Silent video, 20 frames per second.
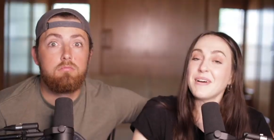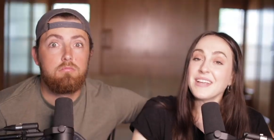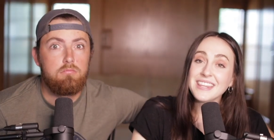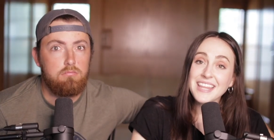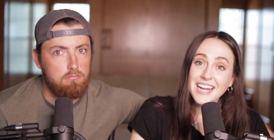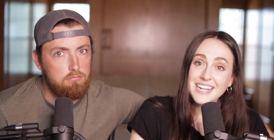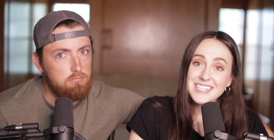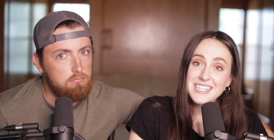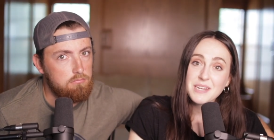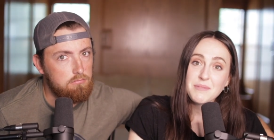
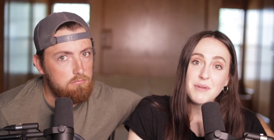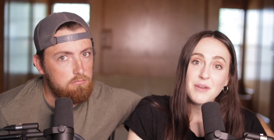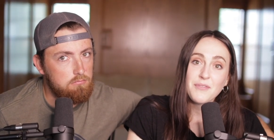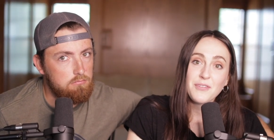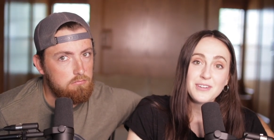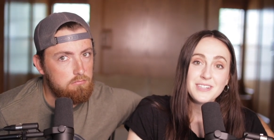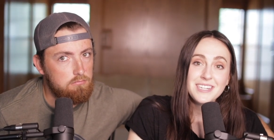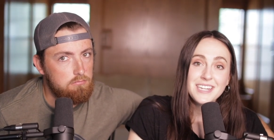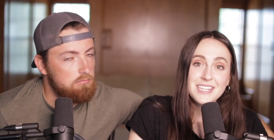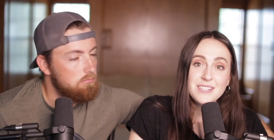Speaker 1: but that's gonna be
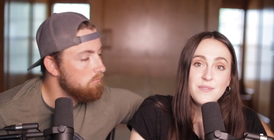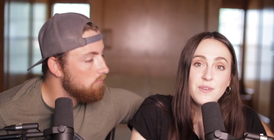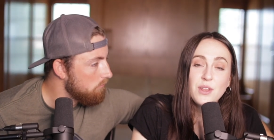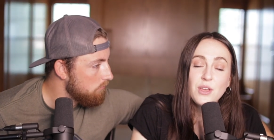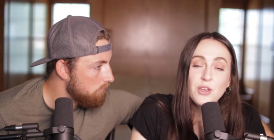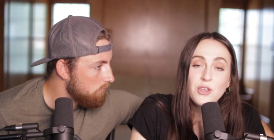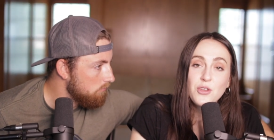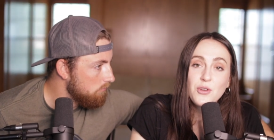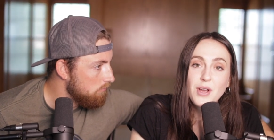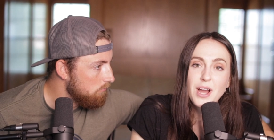it for today's
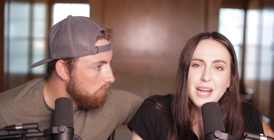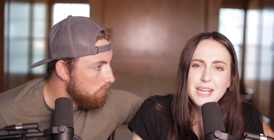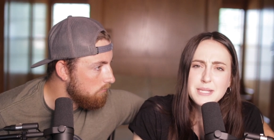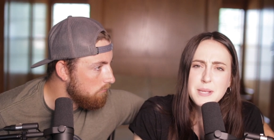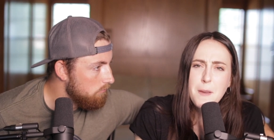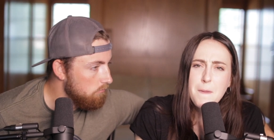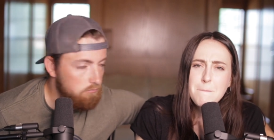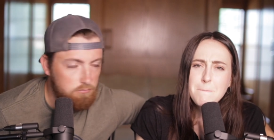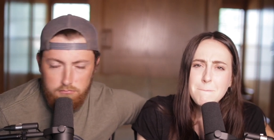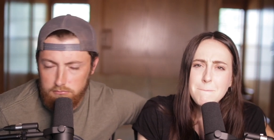video, you
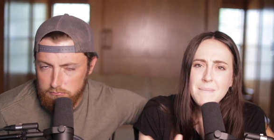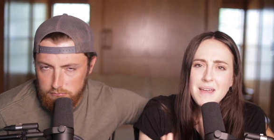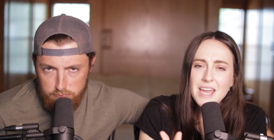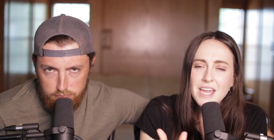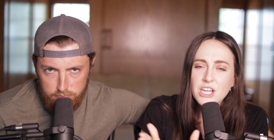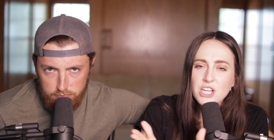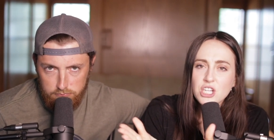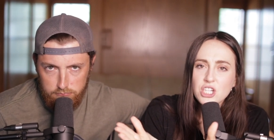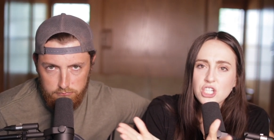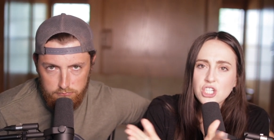guys.
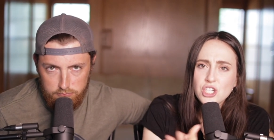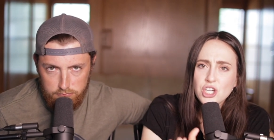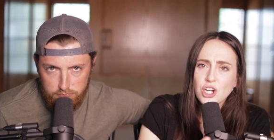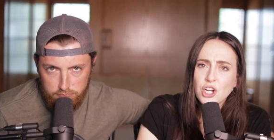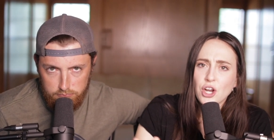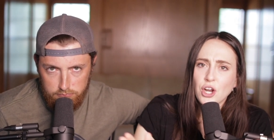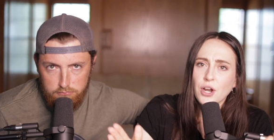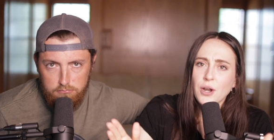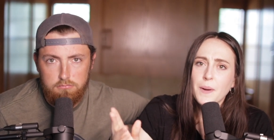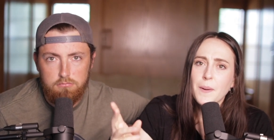Make
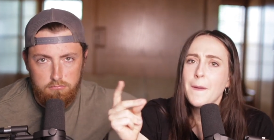sure,